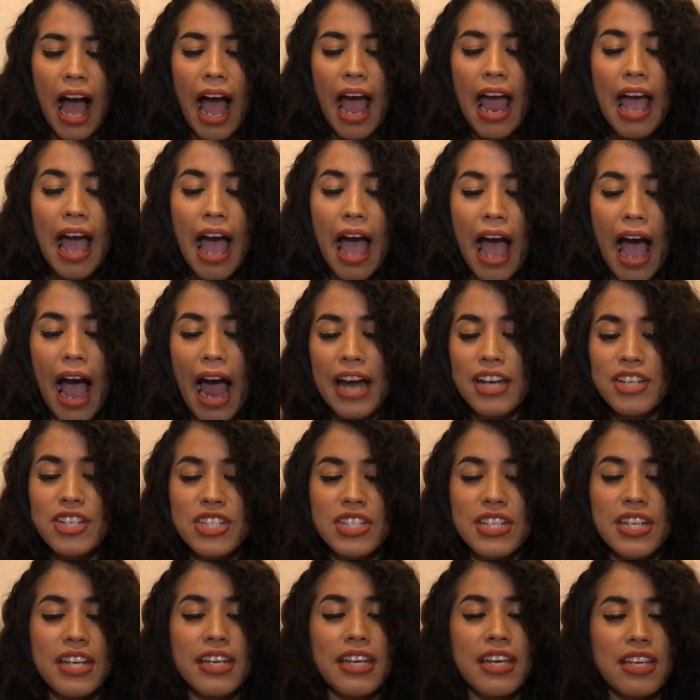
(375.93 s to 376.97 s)
I
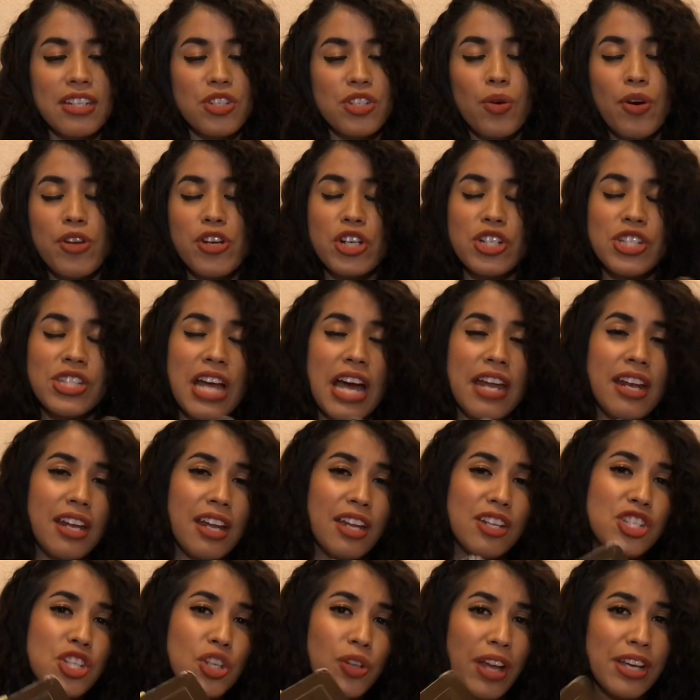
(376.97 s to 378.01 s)
didn't get to understand
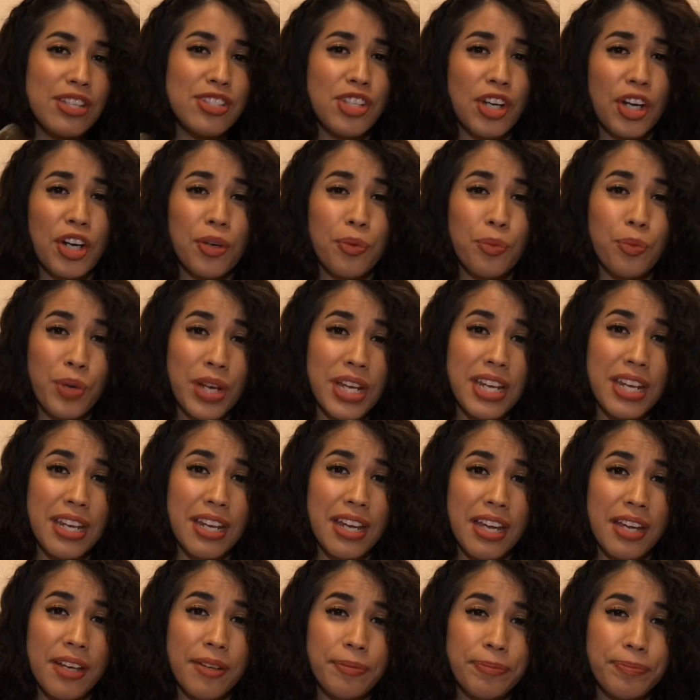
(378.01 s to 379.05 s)
it until I started reading
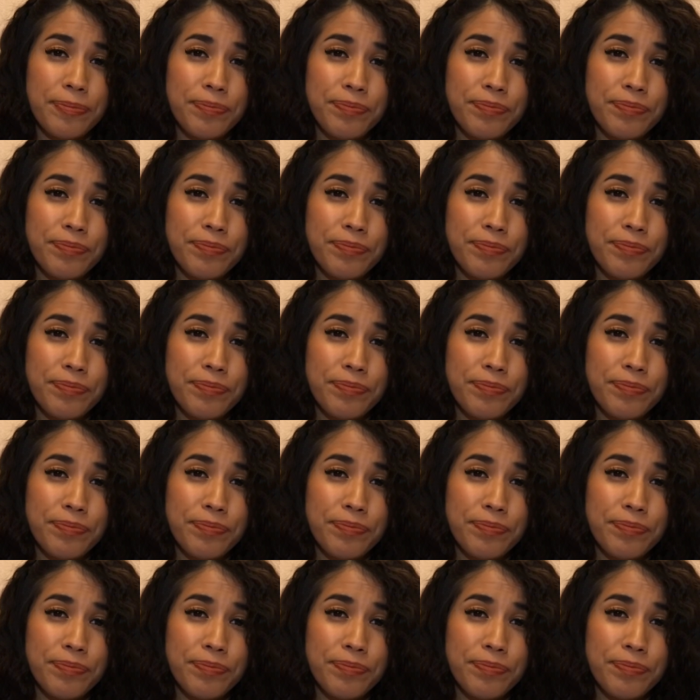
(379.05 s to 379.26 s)
it.